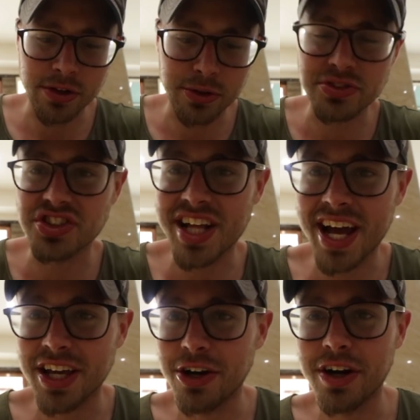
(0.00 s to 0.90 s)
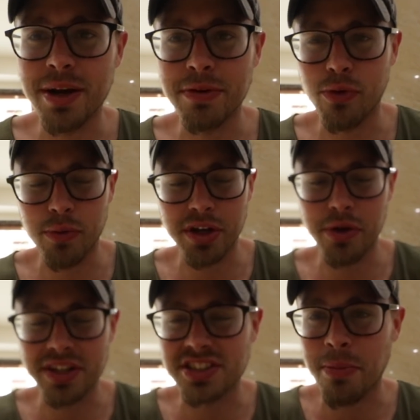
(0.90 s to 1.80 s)
little snack here and before we go
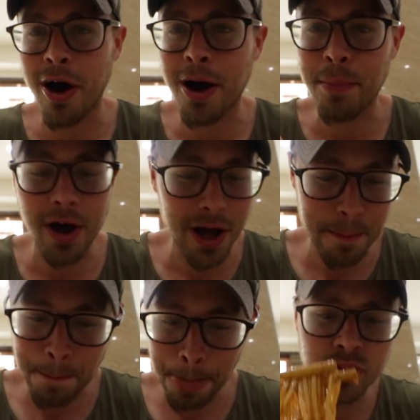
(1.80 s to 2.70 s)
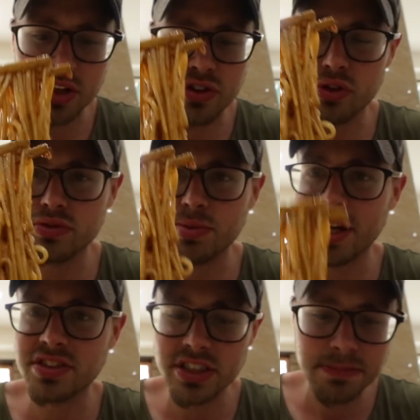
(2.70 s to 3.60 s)
get some hot pot. Not too
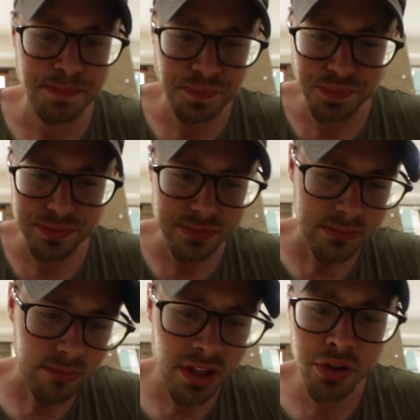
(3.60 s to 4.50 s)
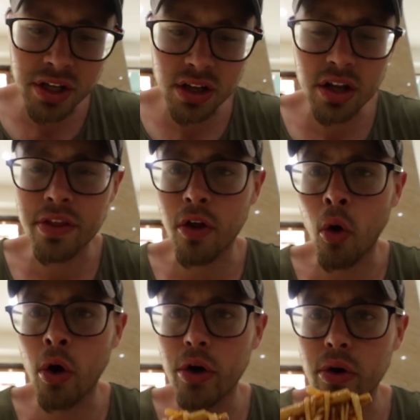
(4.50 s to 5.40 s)
spicy. You get a lot of
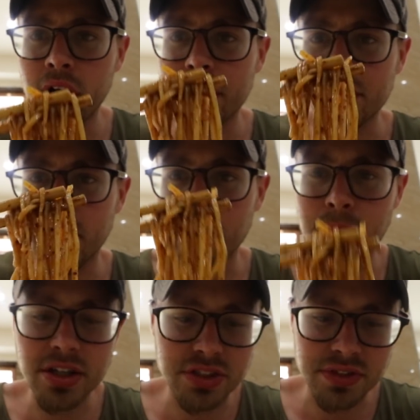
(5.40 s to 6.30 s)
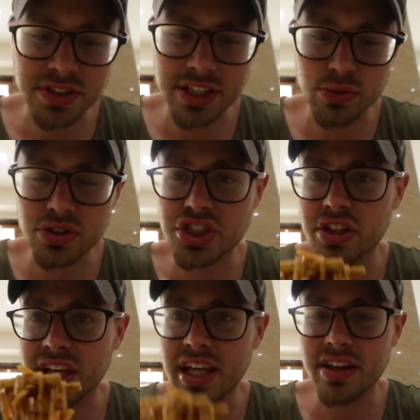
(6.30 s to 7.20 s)
the oil, not much of a Sichuan
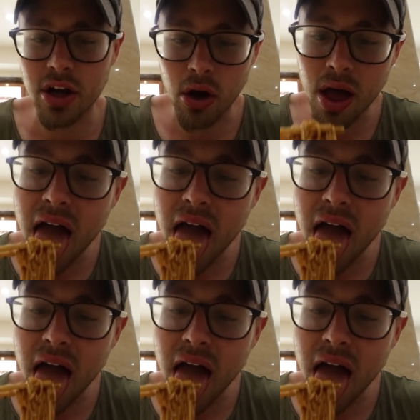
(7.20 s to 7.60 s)
chili heat though.